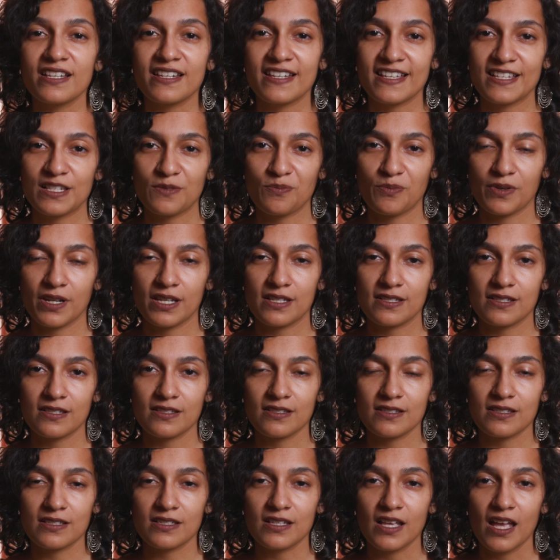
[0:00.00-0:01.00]
in his
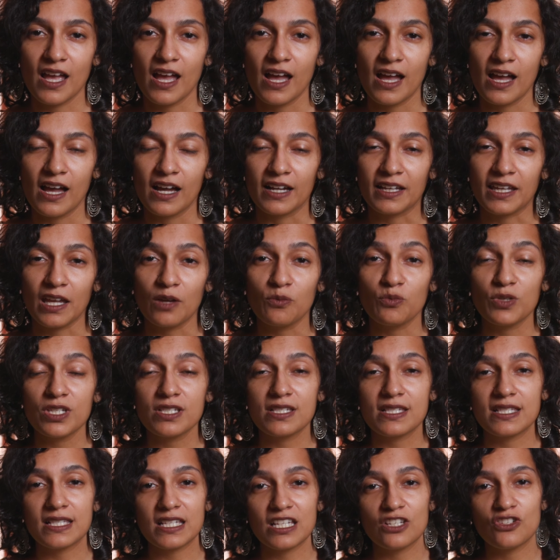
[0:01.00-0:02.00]
presence can we
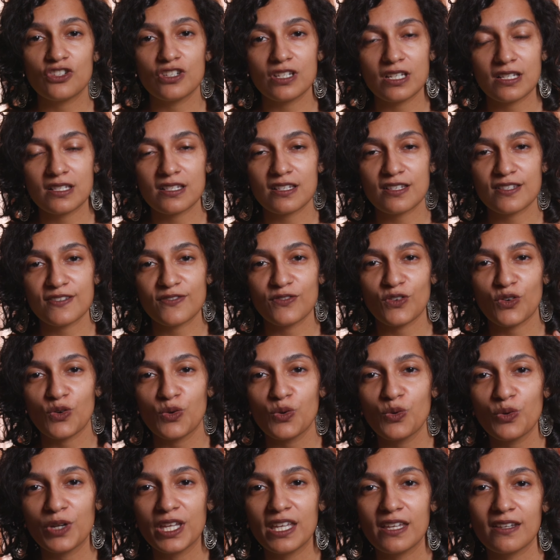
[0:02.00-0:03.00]
see Jesus for
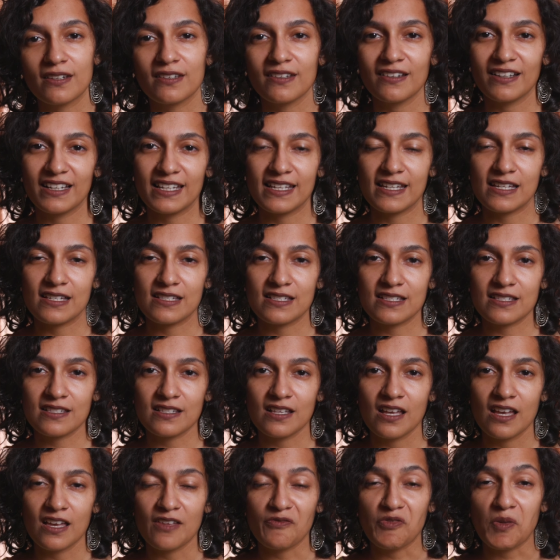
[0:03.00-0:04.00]
who he really
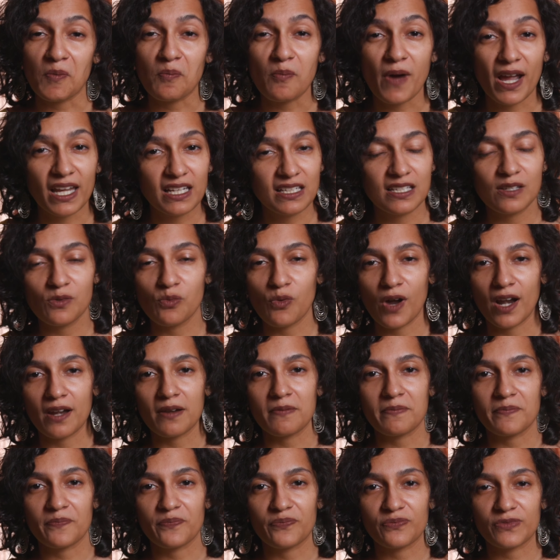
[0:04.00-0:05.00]
is, the mighty
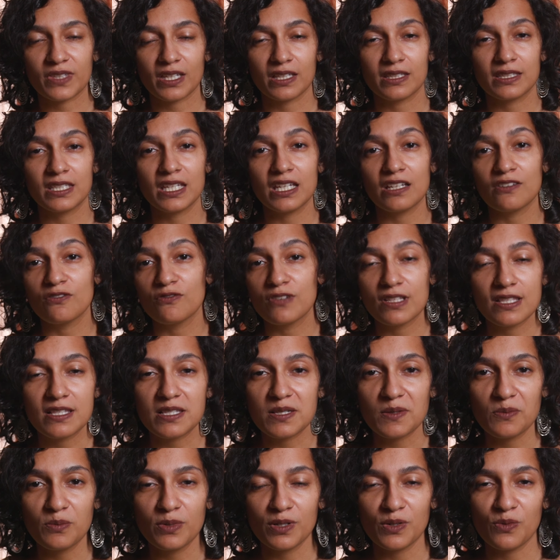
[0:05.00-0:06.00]
one, the
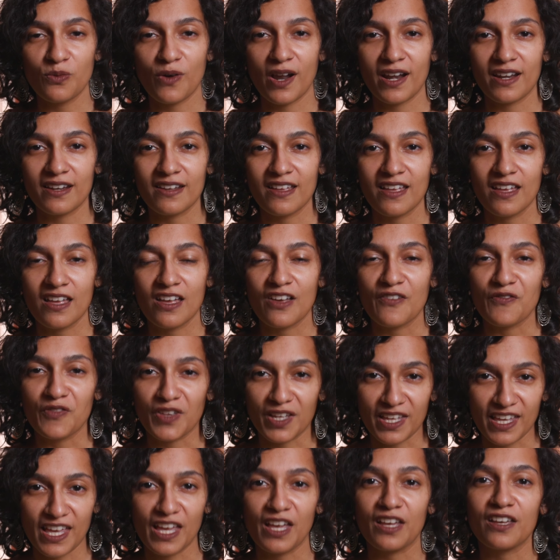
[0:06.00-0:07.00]
invincible one,
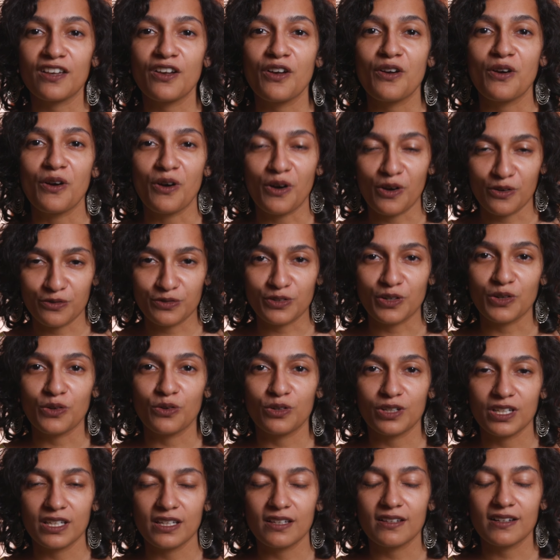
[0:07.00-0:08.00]
the King of
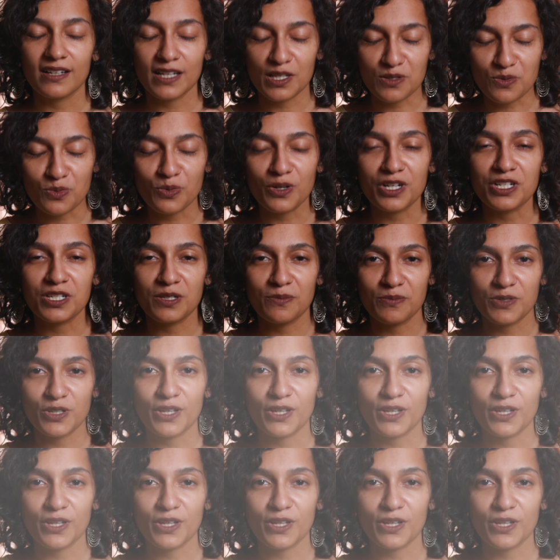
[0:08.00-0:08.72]
glory? Let's worship